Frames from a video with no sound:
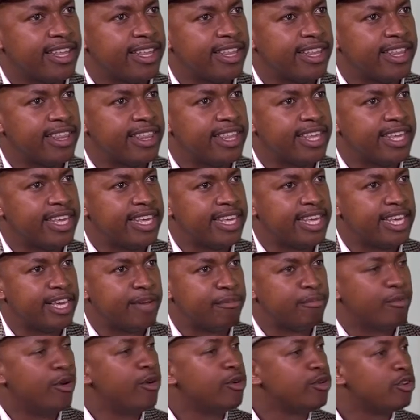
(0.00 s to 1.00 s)
the
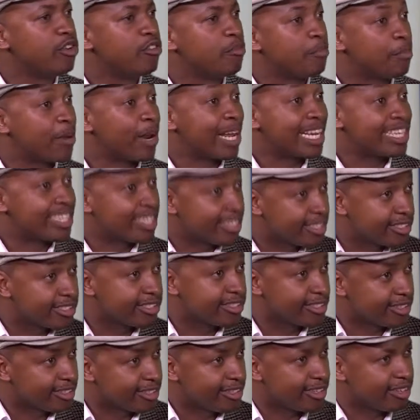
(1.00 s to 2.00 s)
mode of practice
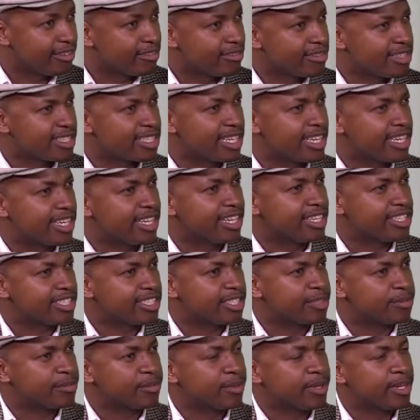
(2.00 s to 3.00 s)
of mm. this leadership.